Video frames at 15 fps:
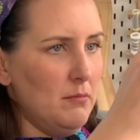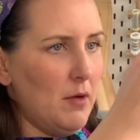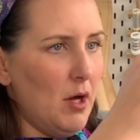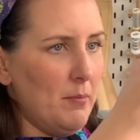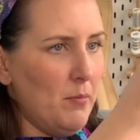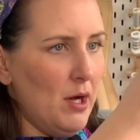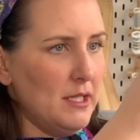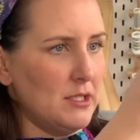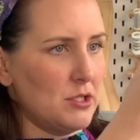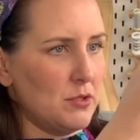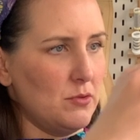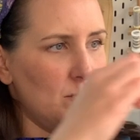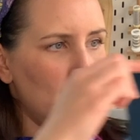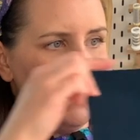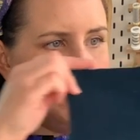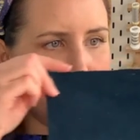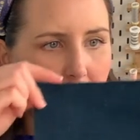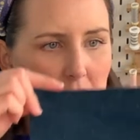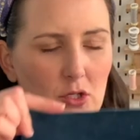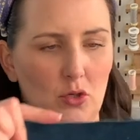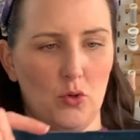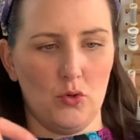I might do into
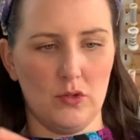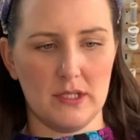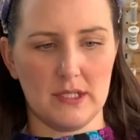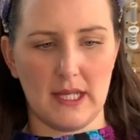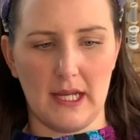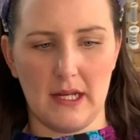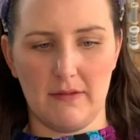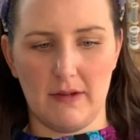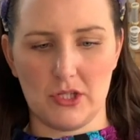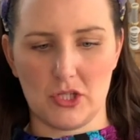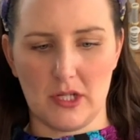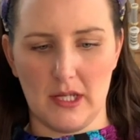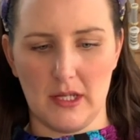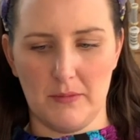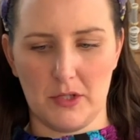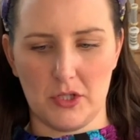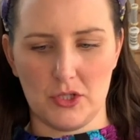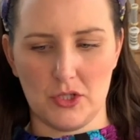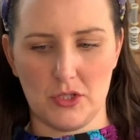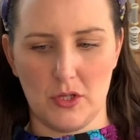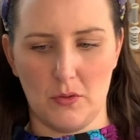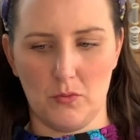the corners here actually,
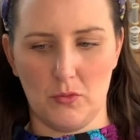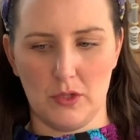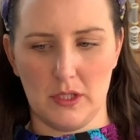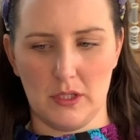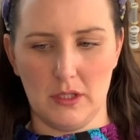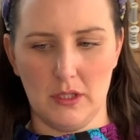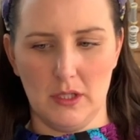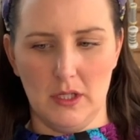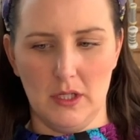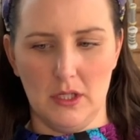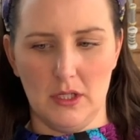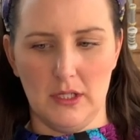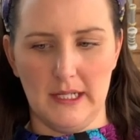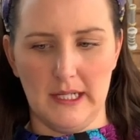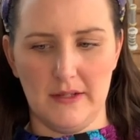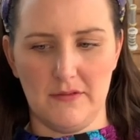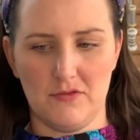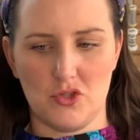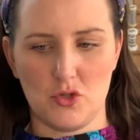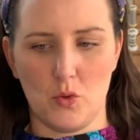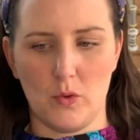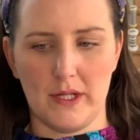because you don't want to leave
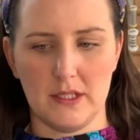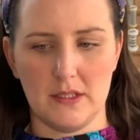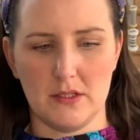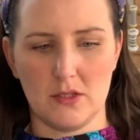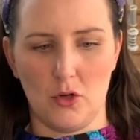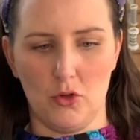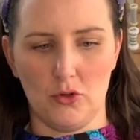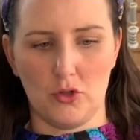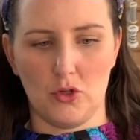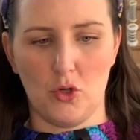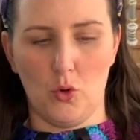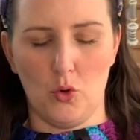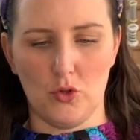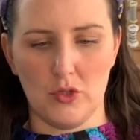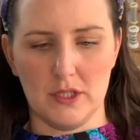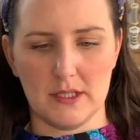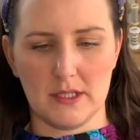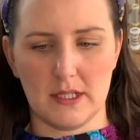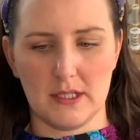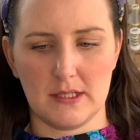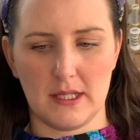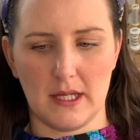joins on corners
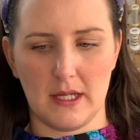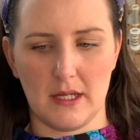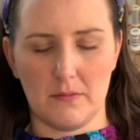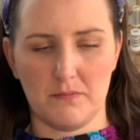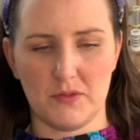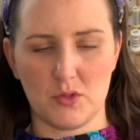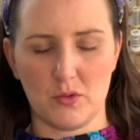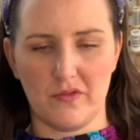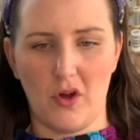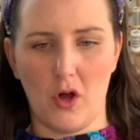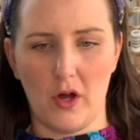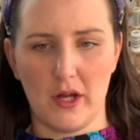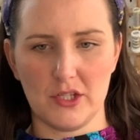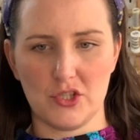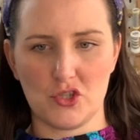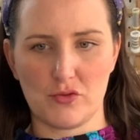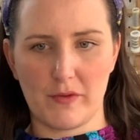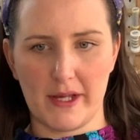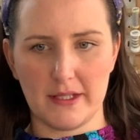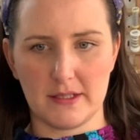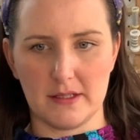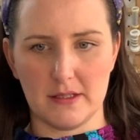because they're sort of high
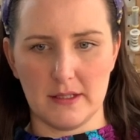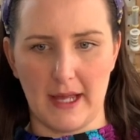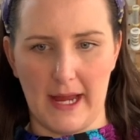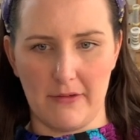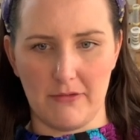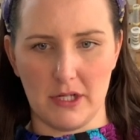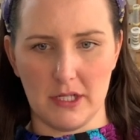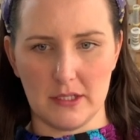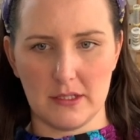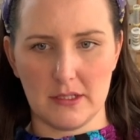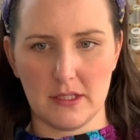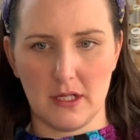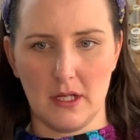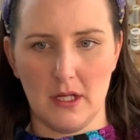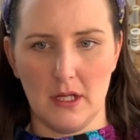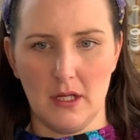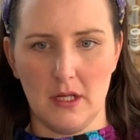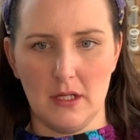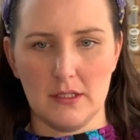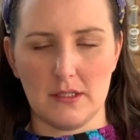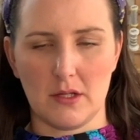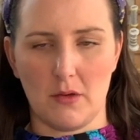stress areas.
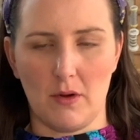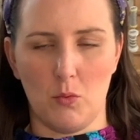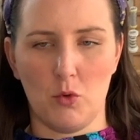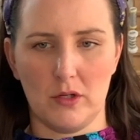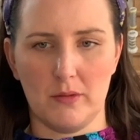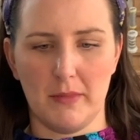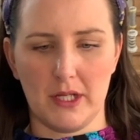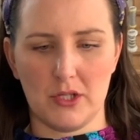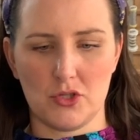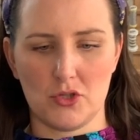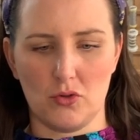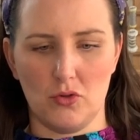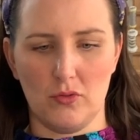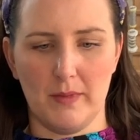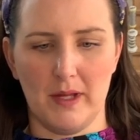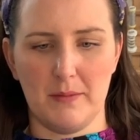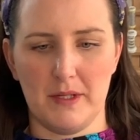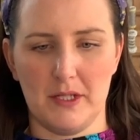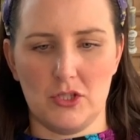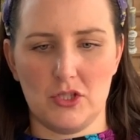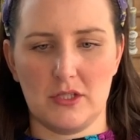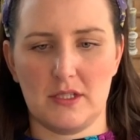So I want to make sure
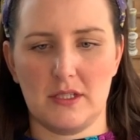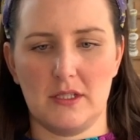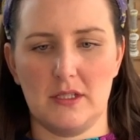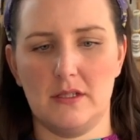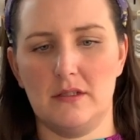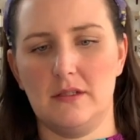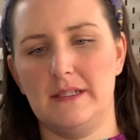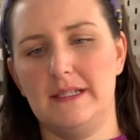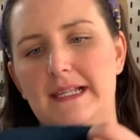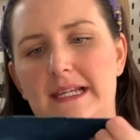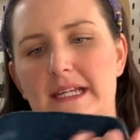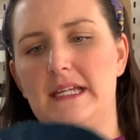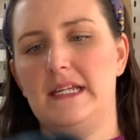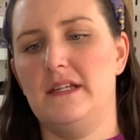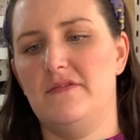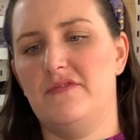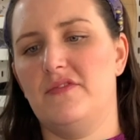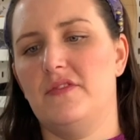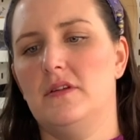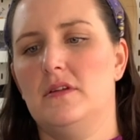maybe just to leave